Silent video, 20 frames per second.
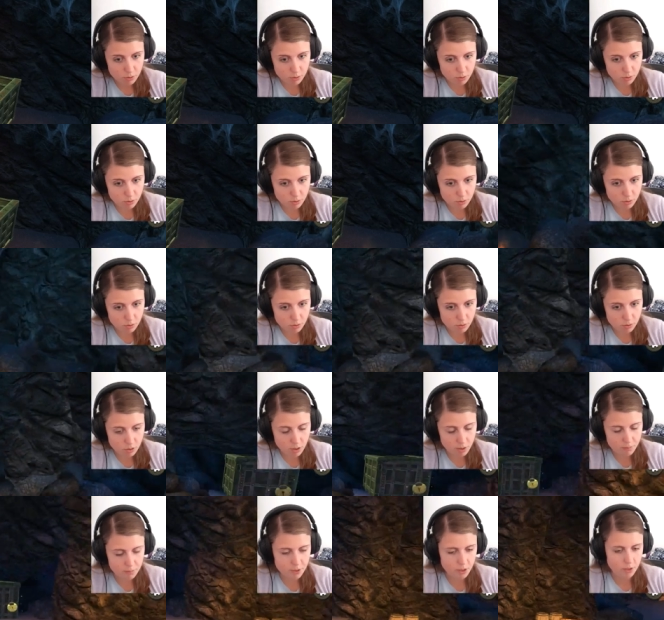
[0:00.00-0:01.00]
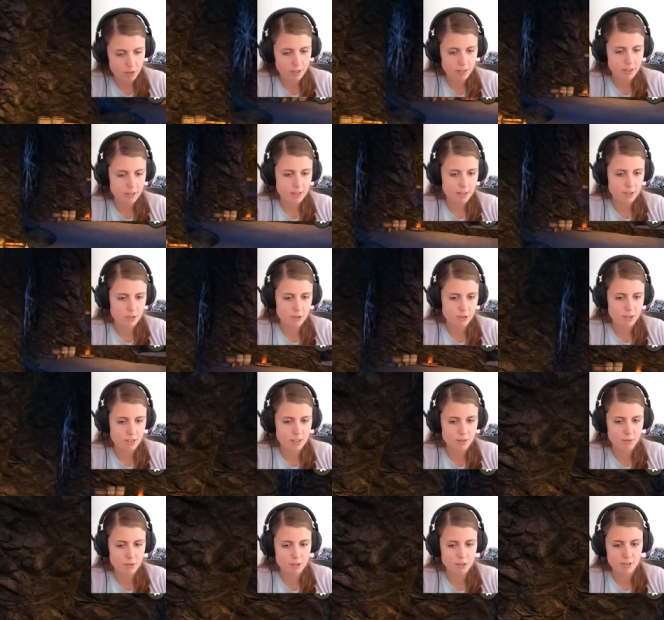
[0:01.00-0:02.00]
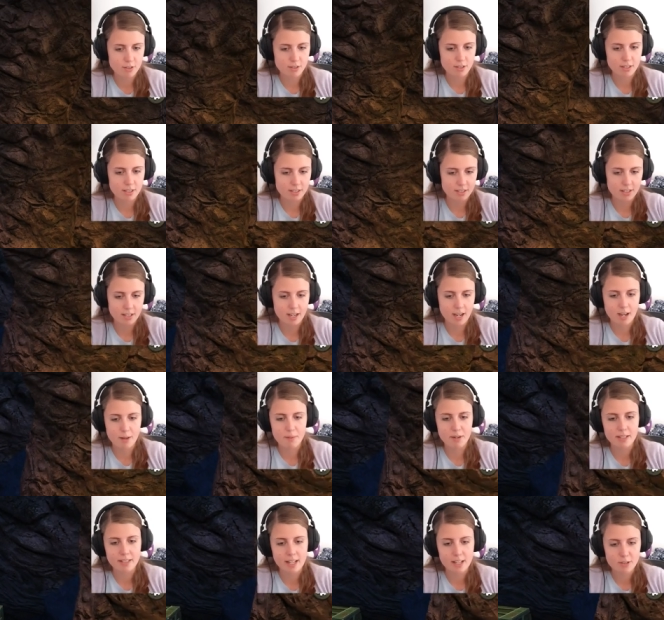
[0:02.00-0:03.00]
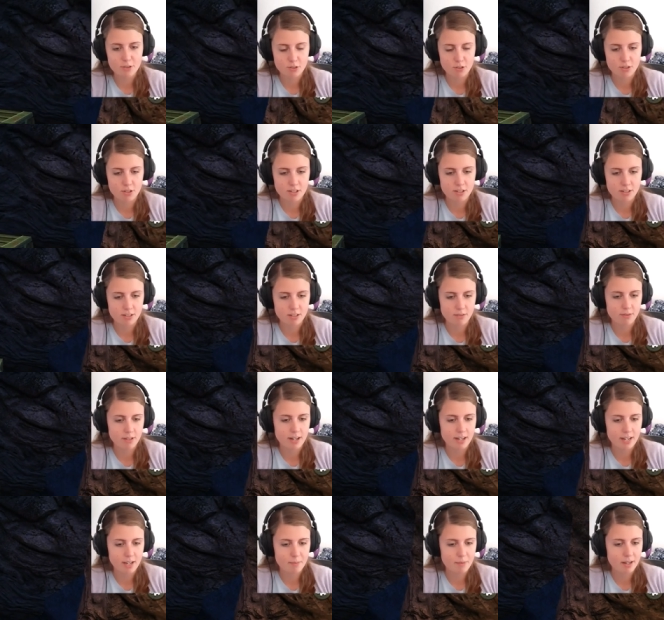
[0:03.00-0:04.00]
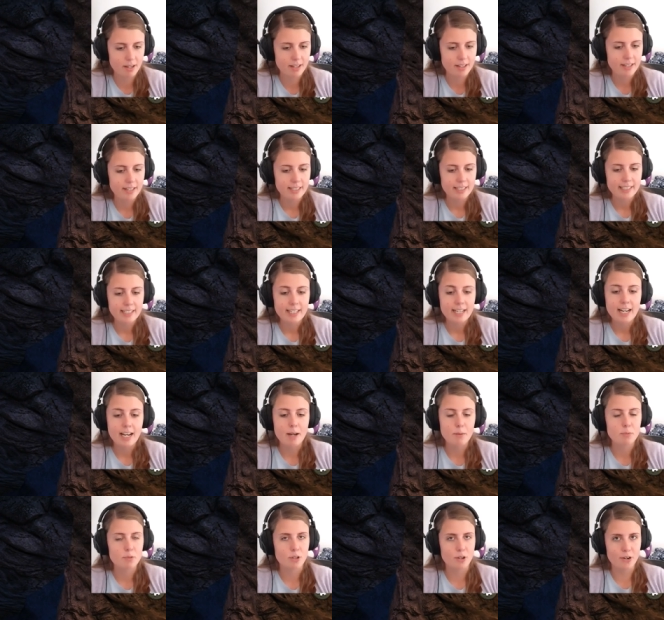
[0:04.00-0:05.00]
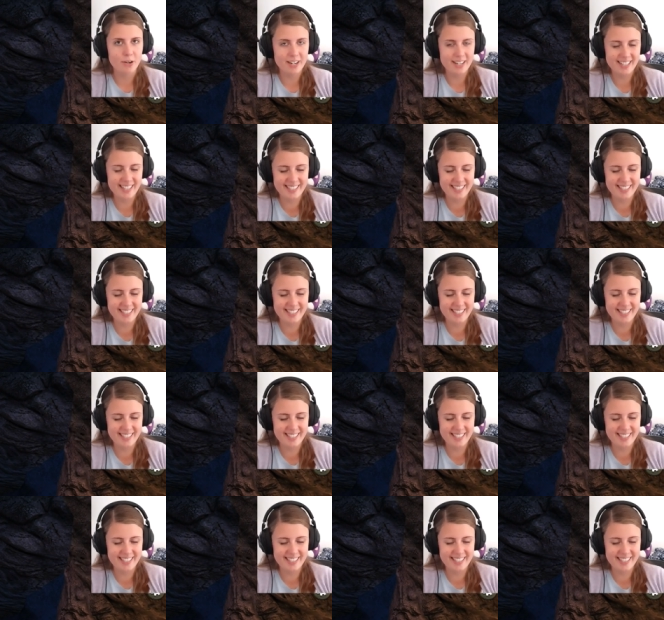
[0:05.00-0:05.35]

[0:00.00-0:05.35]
Oh. Oh, I'm sorry. It's just he was. Is I mean that's suggestive, right? Am I? I'm sorry.